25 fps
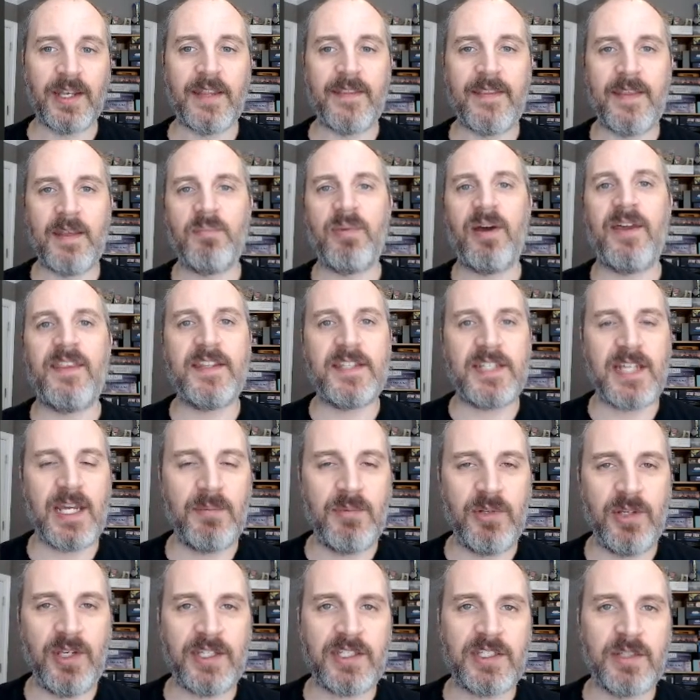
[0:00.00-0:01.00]
And then by the time
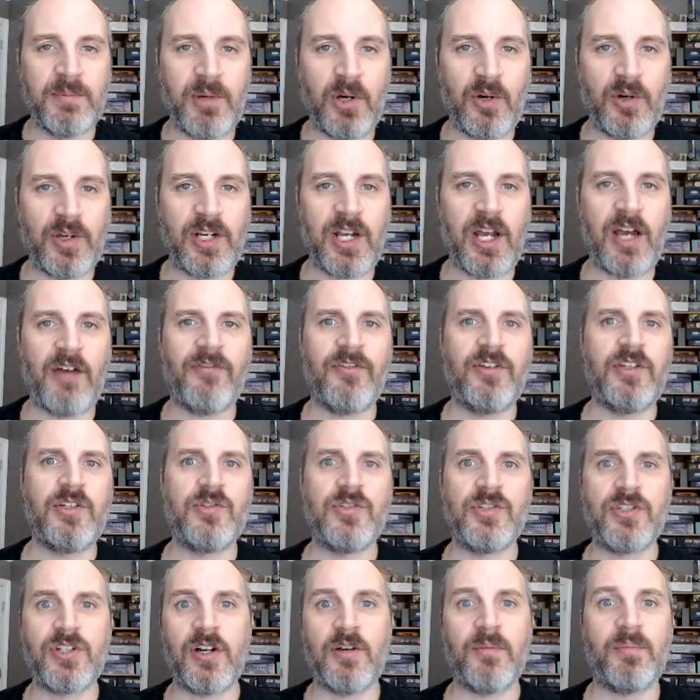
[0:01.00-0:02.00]
you get to Bogenhofen, you
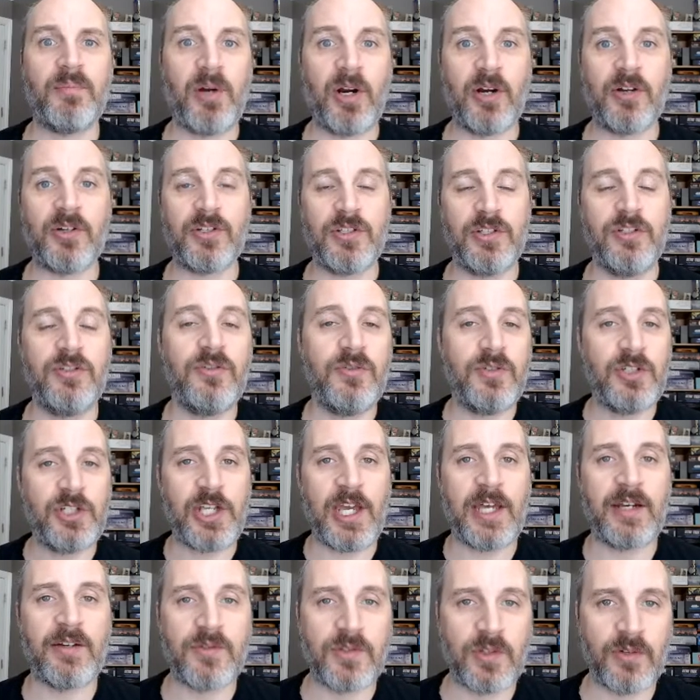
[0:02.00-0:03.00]
start part 2,
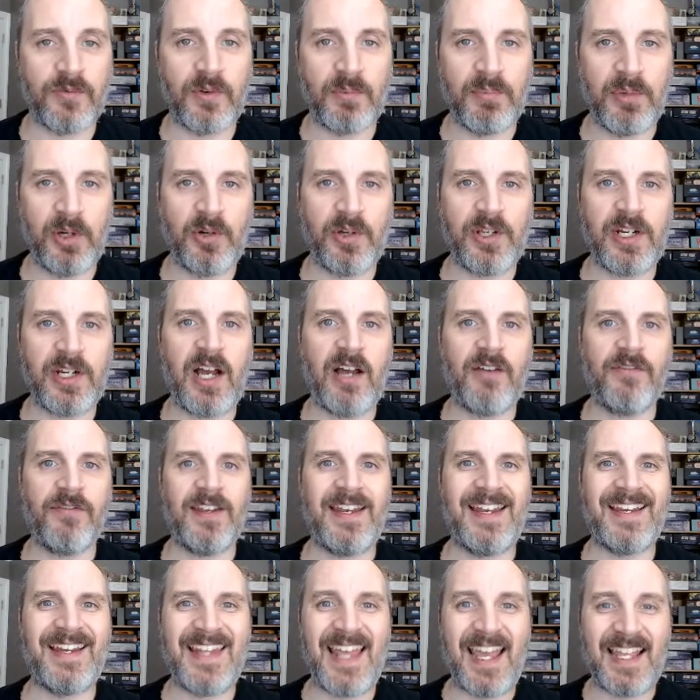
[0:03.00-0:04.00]
Shadows over Bogenhofen,
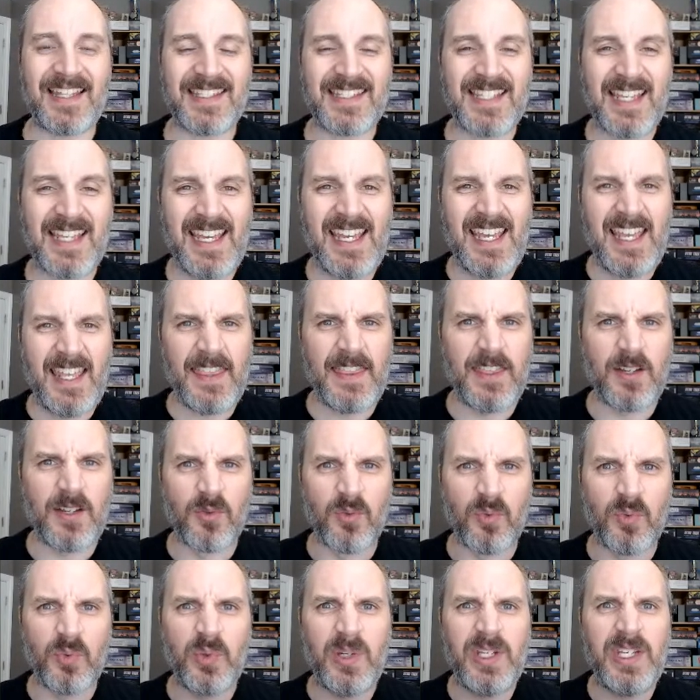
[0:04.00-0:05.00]
and that's the
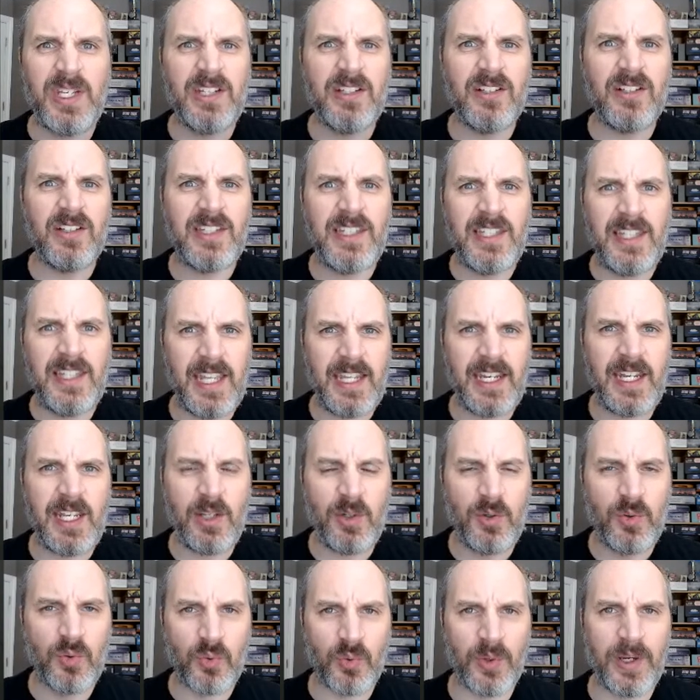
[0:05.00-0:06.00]
real
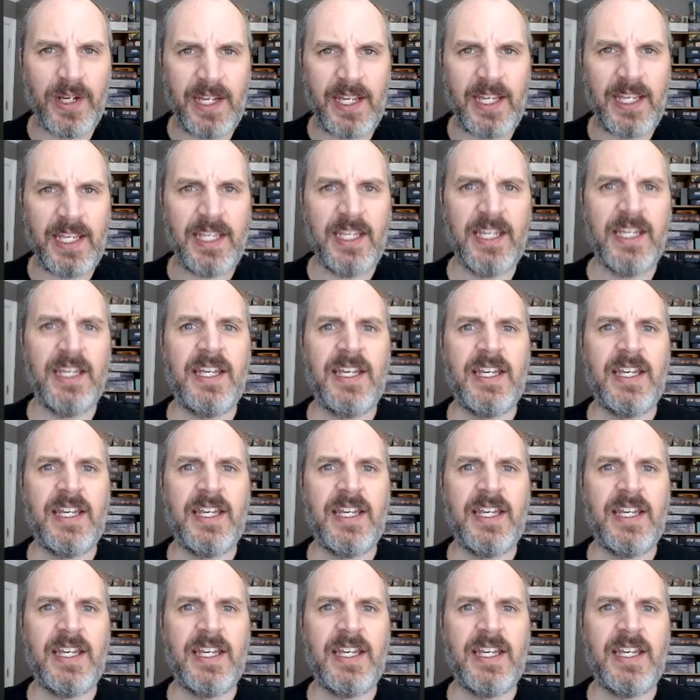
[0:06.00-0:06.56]
nitty-gritty,